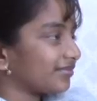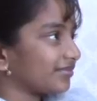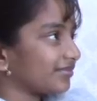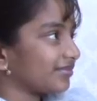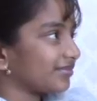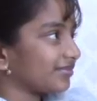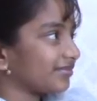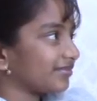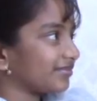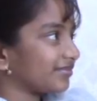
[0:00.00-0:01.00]

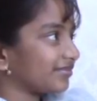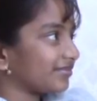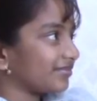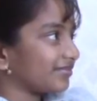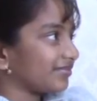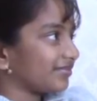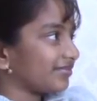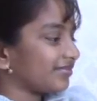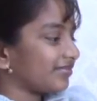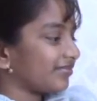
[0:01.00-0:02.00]

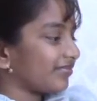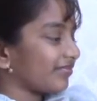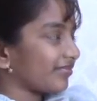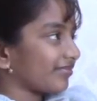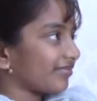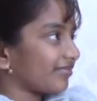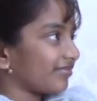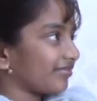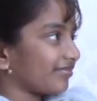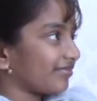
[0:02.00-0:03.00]

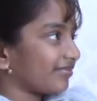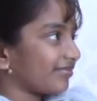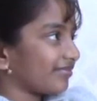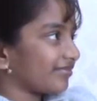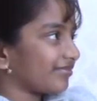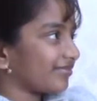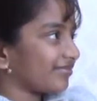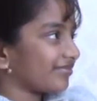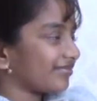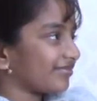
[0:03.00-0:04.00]

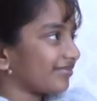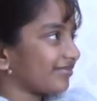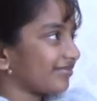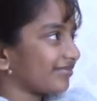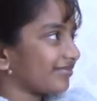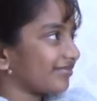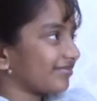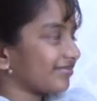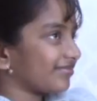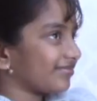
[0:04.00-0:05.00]

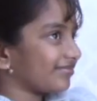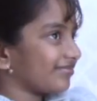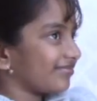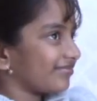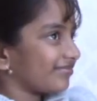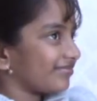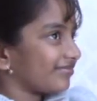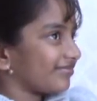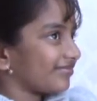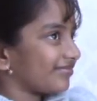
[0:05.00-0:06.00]

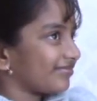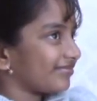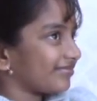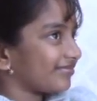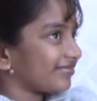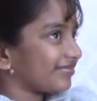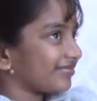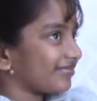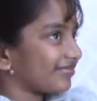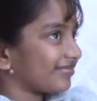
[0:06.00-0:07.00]

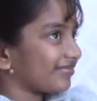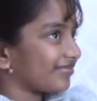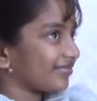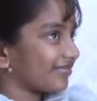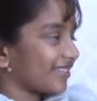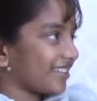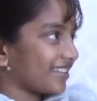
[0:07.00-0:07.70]
This person isn't speaking.